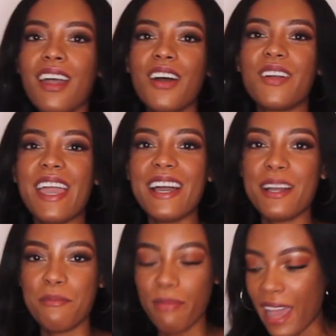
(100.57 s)
Okay,
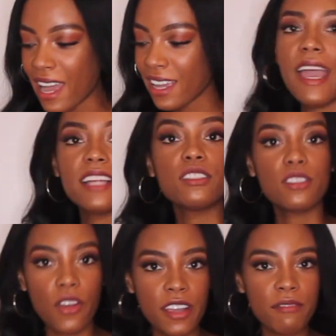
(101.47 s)
I'm back, and
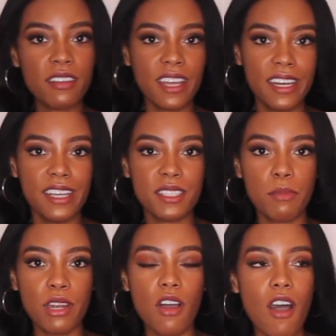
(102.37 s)
sorry if the lighting is
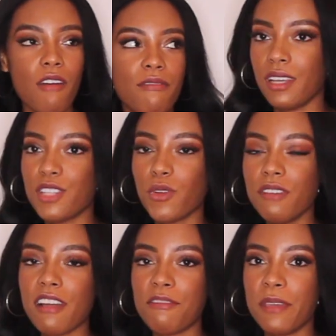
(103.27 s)
a bit off. It's
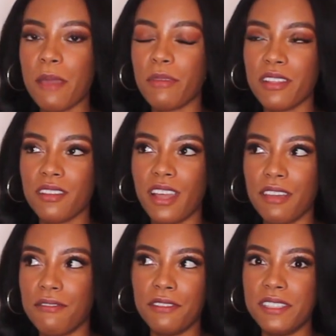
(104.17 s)
only 5 p.m., but in
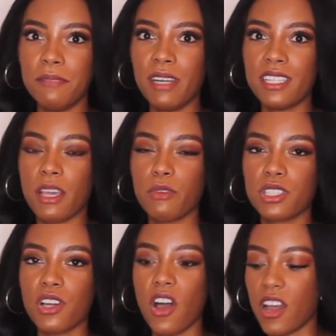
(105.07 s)
the 15 minutes I
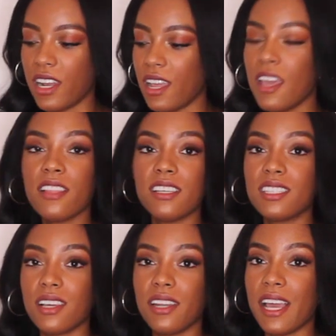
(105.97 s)
was gone, the
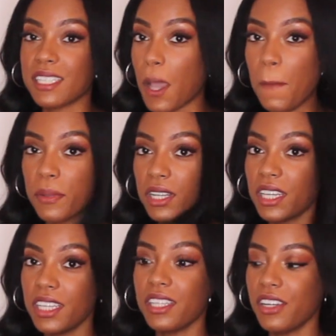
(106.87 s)
sun has
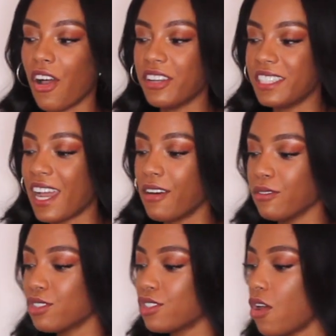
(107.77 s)
completely gone
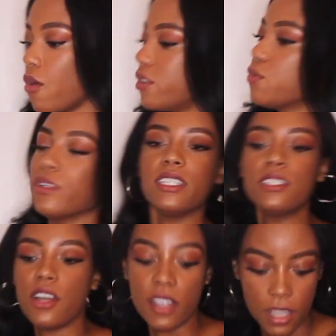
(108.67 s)
down, so it's really dark.